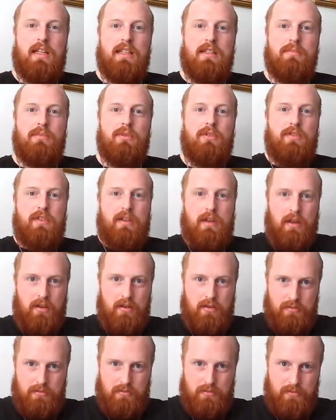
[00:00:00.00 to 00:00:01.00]
It's
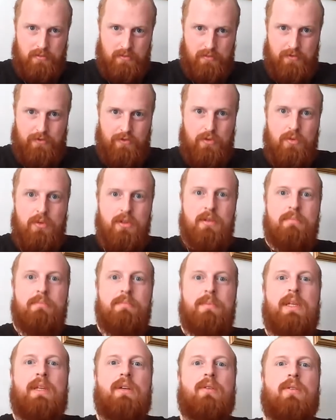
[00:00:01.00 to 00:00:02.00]
moving forward
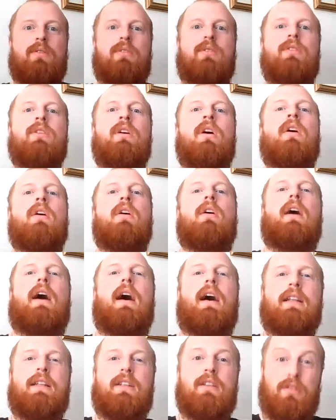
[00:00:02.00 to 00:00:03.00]
and beyond
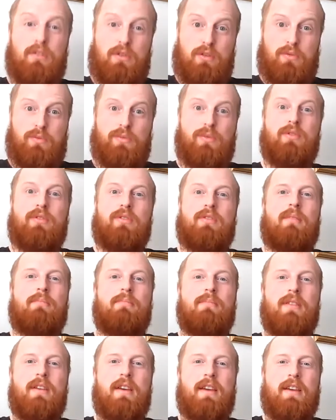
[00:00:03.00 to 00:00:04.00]
and towards
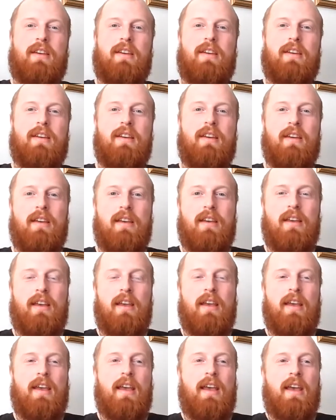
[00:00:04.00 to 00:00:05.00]
something.
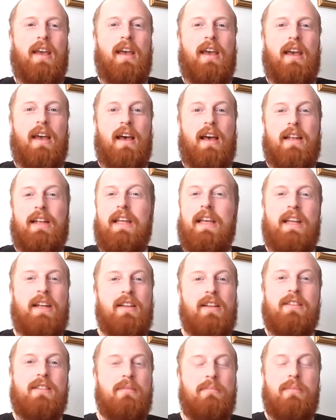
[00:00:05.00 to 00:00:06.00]
And
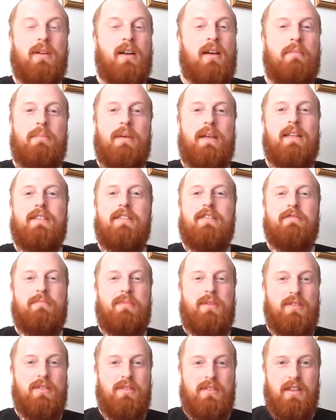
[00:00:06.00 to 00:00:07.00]
in a sublime piece
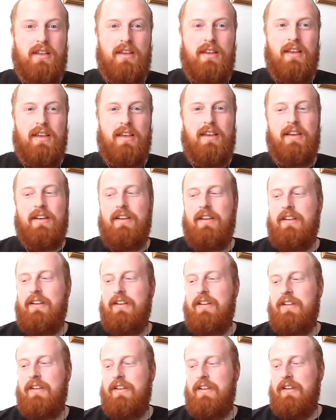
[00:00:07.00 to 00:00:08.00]
of music,
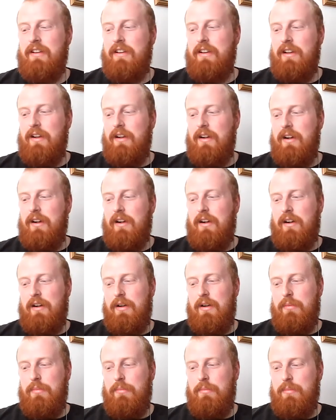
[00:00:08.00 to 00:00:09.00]

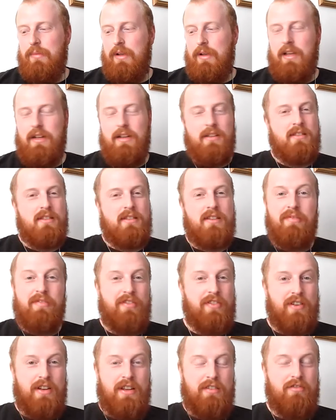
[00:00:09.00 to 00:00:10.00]
in a
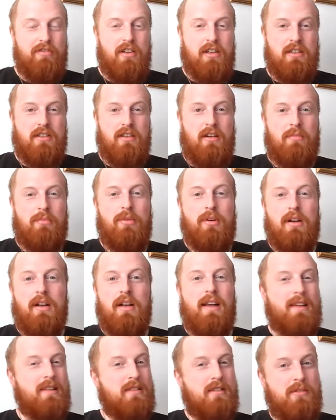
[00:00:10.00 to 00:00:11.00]
symphony, for example,
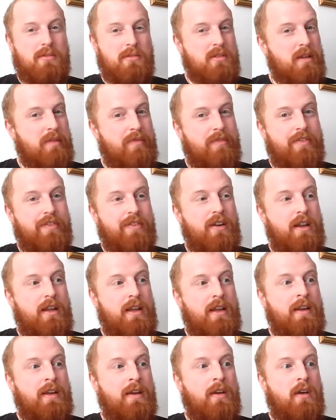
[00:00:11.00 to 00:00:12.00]
a classical
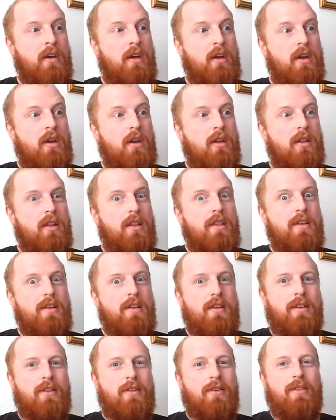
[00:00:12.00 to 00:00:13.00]
symphony,
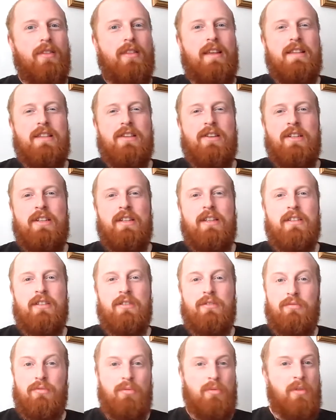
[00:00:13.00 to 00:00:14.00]
these
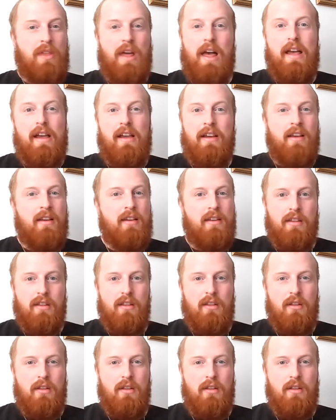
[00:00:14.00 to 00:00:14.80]
ideas are all there,